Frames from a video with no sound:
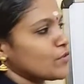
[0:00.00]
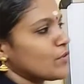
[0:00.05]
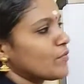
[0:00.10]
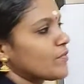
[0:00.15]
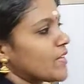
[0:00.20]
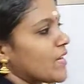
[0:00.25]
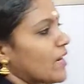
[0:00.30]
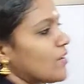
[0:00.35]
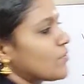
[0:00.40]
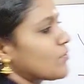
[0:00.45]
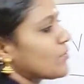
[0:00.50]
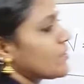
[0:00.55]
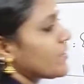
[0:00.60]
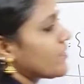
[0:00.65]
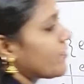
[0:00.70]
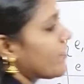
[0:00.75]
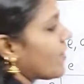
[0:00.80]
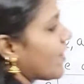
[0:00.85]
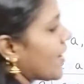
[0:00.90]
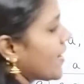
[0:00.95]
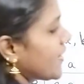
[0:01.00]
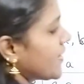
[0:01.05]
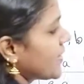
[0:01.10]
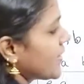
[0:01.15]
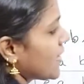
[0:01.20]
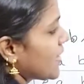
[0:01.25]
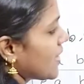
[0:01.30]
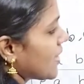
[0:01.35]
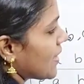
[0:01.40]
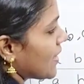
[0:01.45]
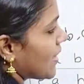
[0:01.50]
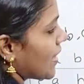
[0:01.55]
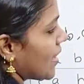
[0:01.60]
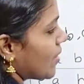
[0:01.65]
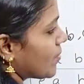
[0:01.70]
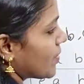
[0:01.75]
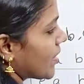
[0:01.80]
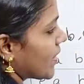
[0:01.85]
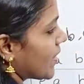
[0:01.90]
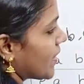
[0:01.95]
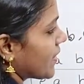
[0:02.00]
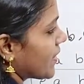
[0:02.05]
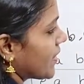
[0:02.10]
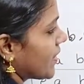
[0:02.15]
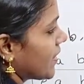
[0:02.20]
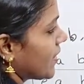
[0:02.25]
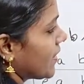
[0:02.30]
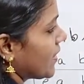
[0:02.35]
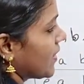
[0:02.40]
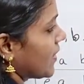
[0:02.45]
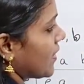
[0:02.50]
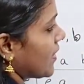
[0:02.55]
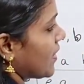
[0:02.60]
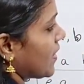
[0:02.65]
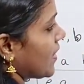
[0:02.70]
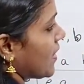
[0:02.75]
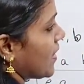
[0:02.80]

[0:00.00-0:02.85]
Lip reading: So we have to define lambda E,